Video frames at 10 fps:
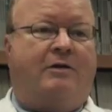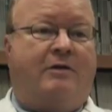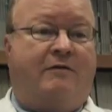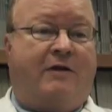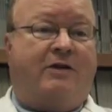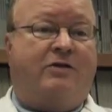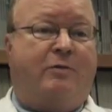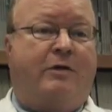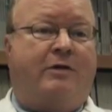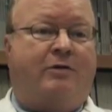to infection
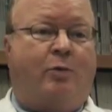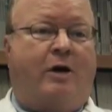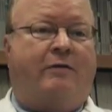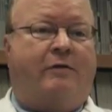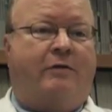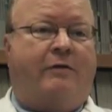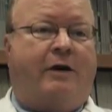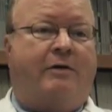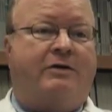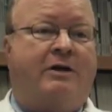with the swine flu
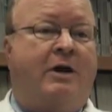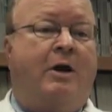virus.